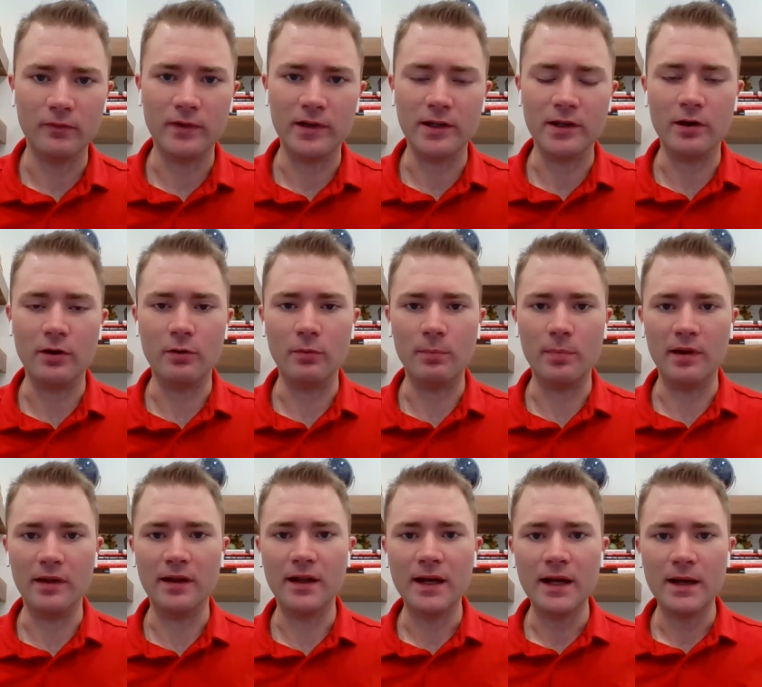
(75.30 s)
video,
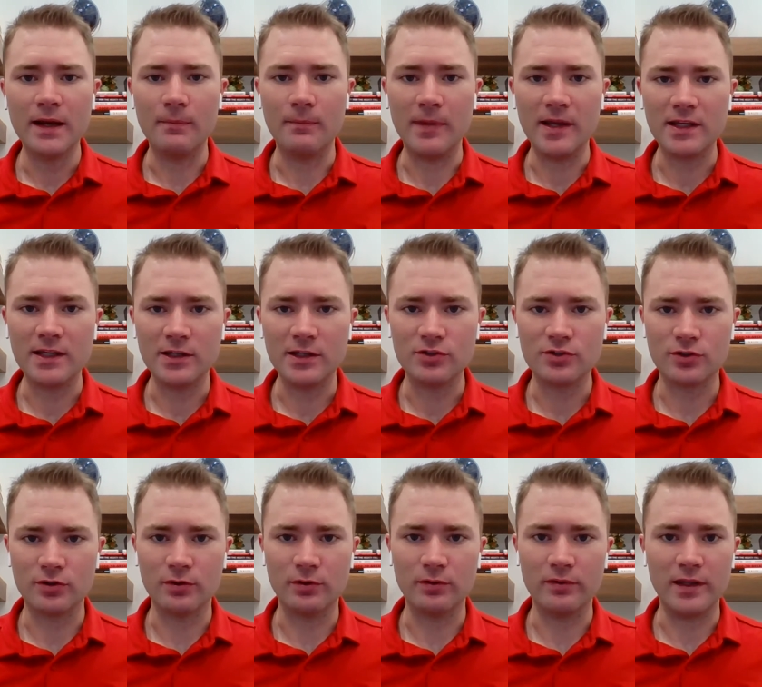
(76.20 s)
but making
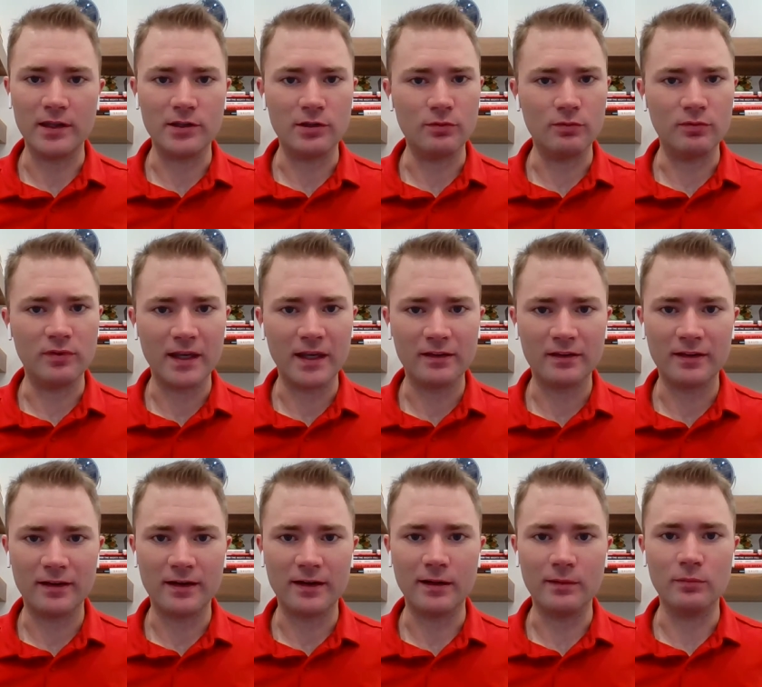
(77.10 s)
sure that you take
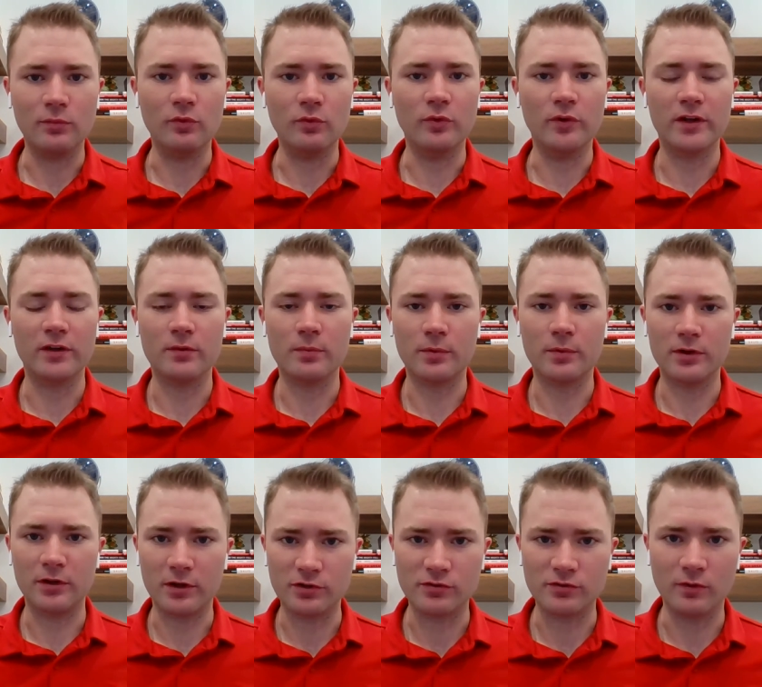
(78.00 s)
time, look at the
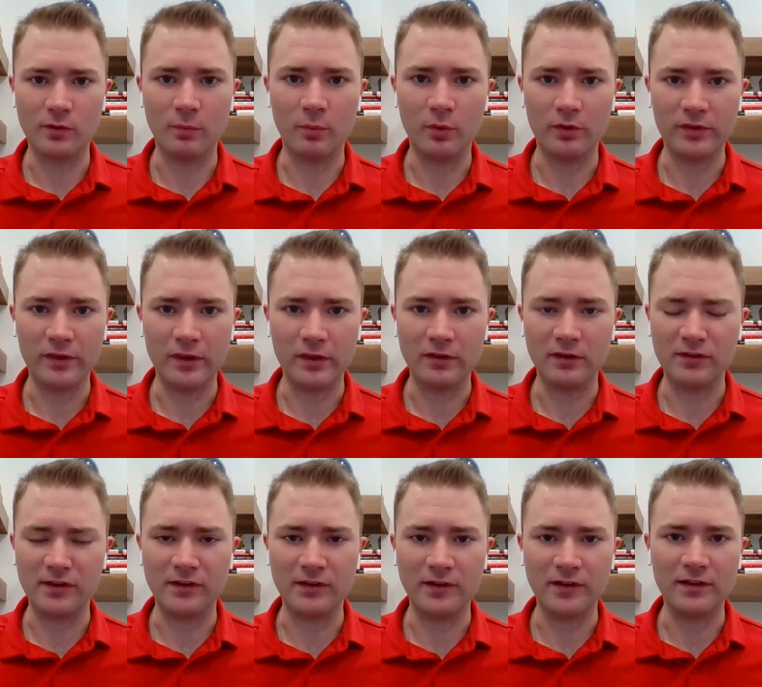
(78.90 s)
production report that the
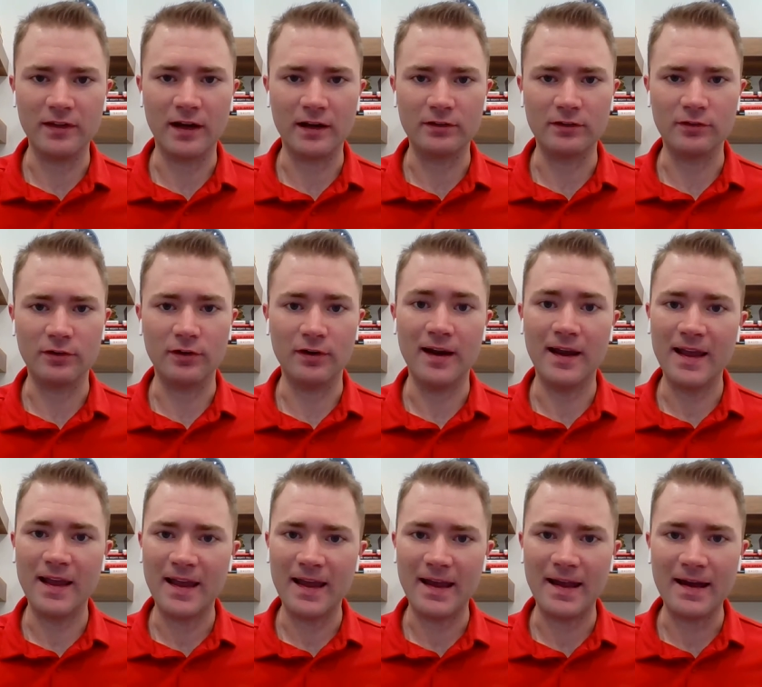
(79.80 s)
selling doctor
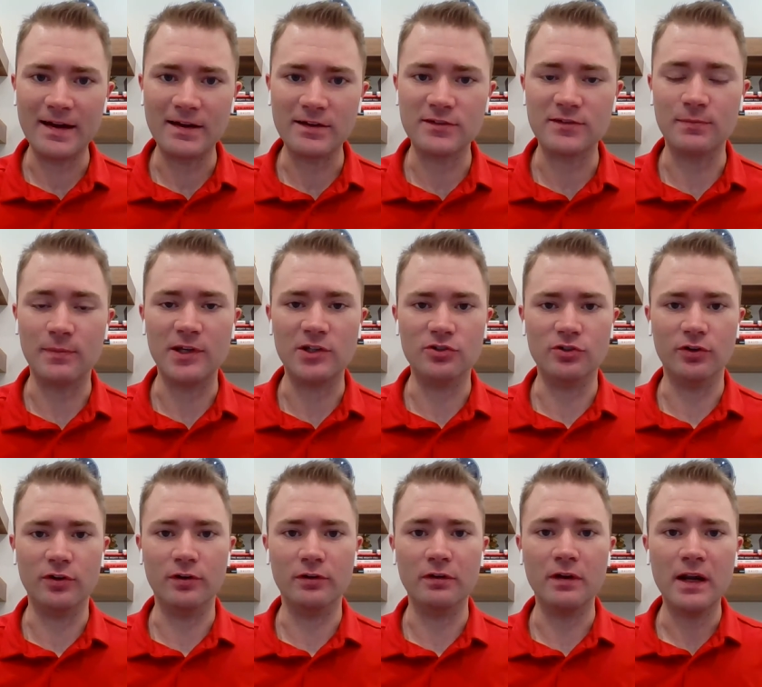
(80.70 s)
has, make
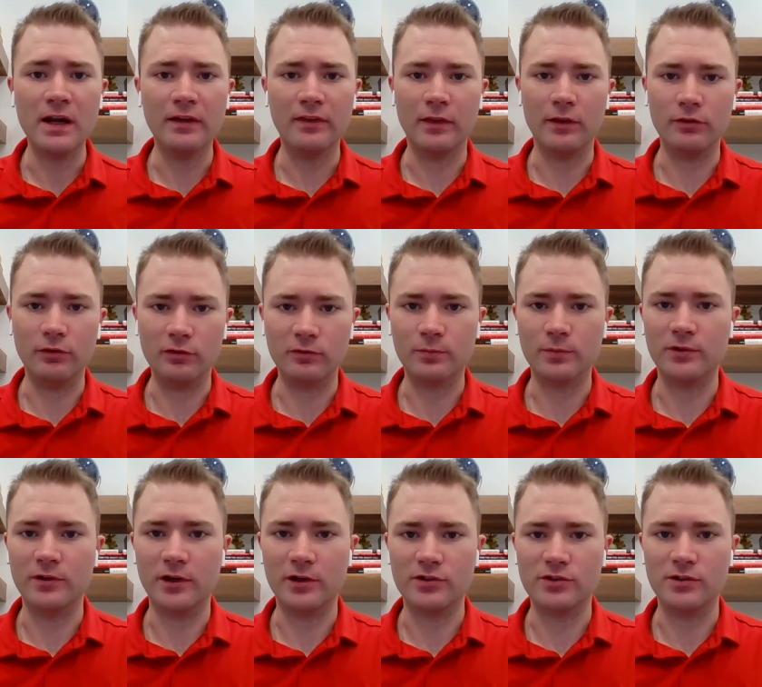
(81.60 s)
sure that those
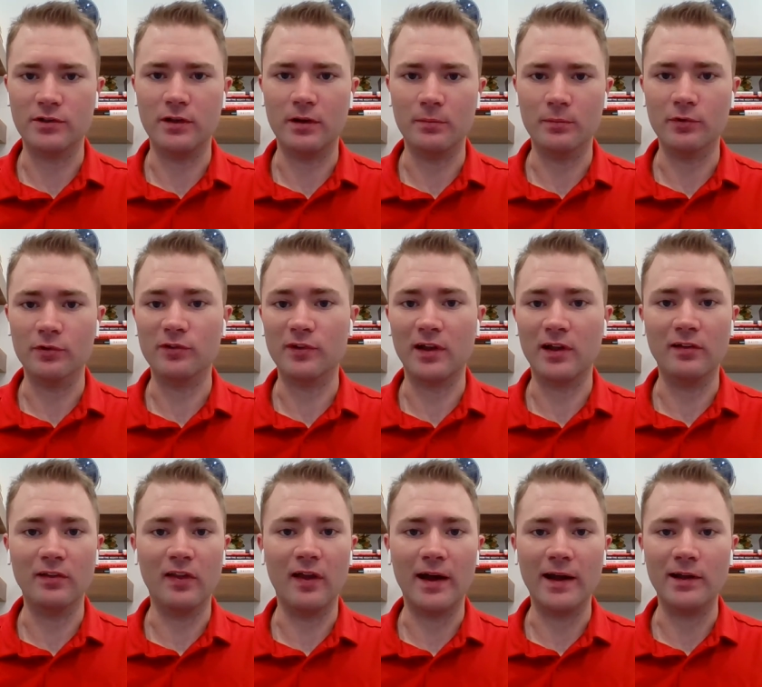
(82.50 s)
production numbers
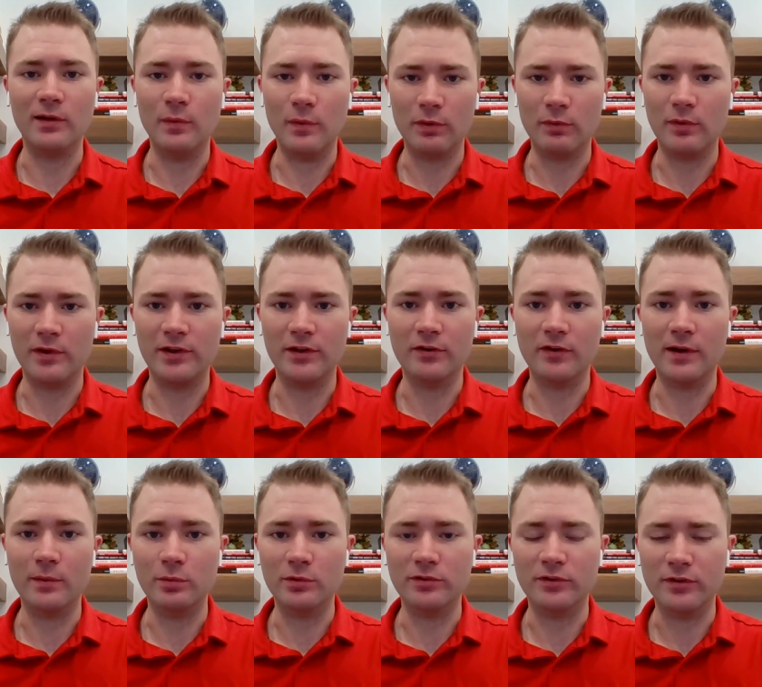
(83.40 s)
align with what you're
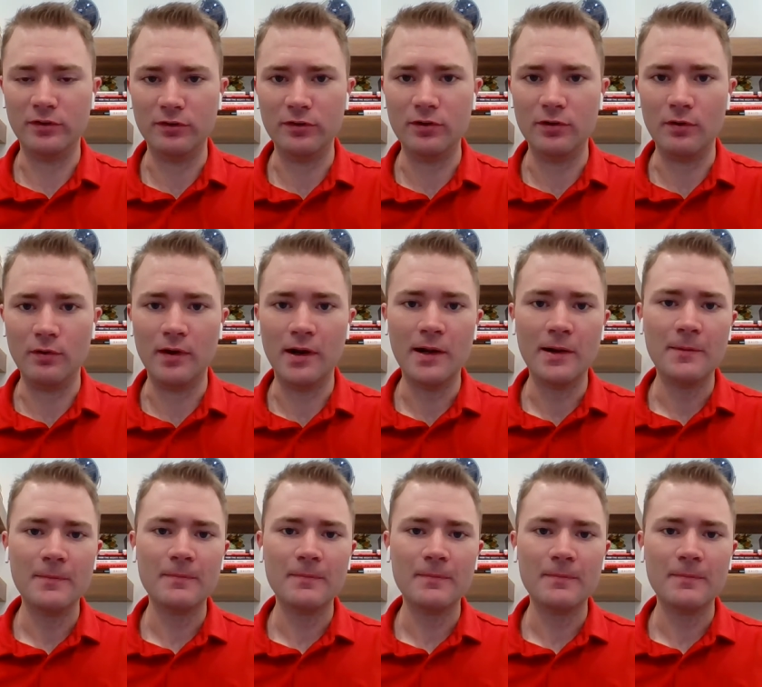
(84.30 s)
able to do.